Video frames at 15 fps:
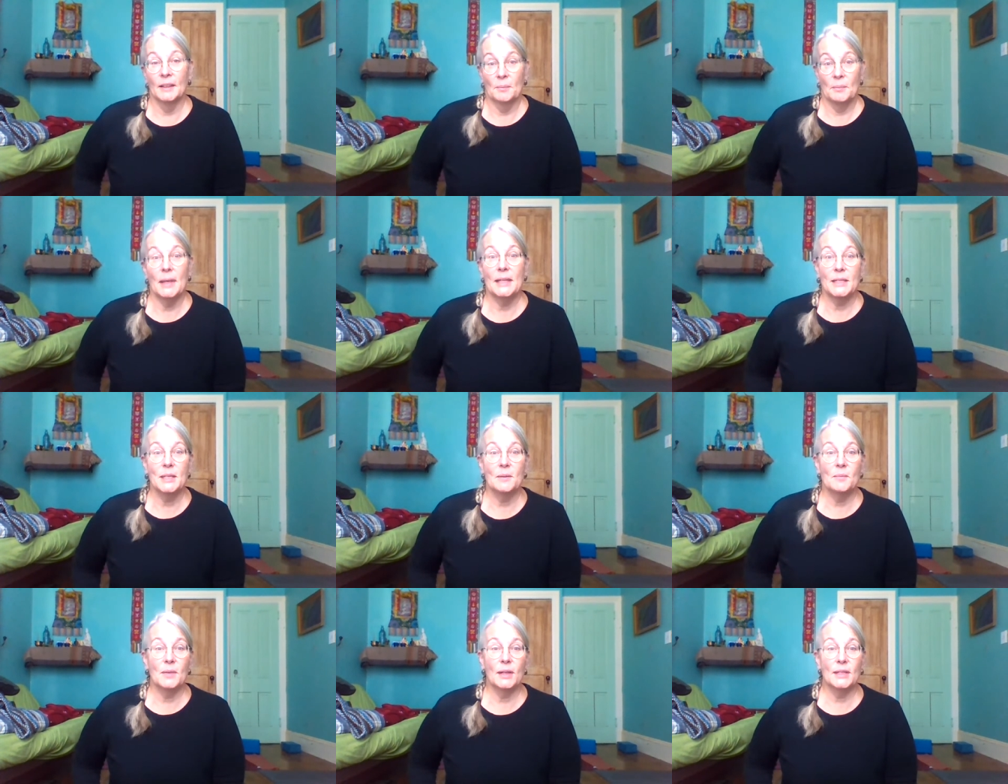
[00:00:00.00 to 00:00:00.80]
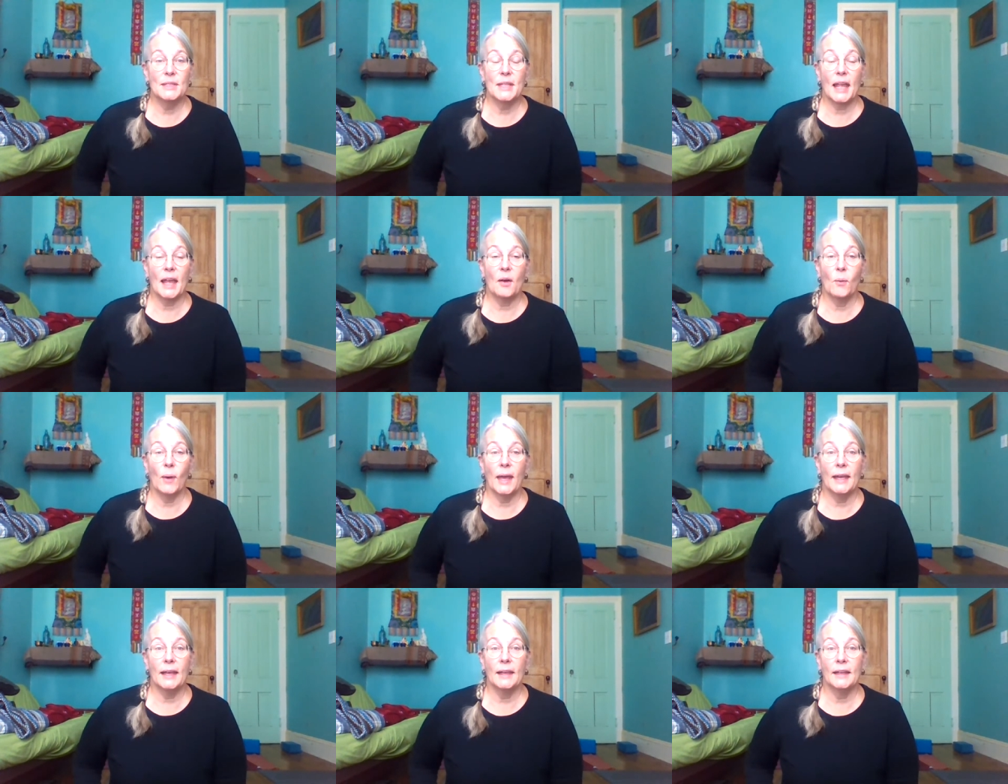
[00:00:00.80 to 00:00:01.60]
makes him stay
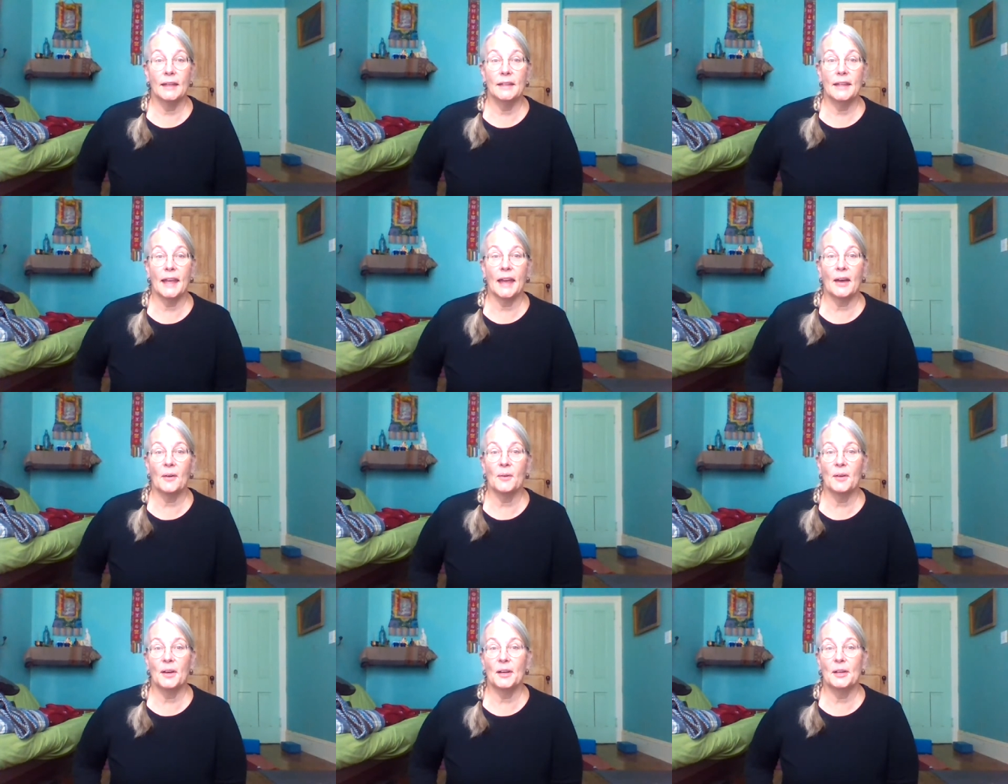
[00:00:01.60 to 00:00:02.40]
awake now.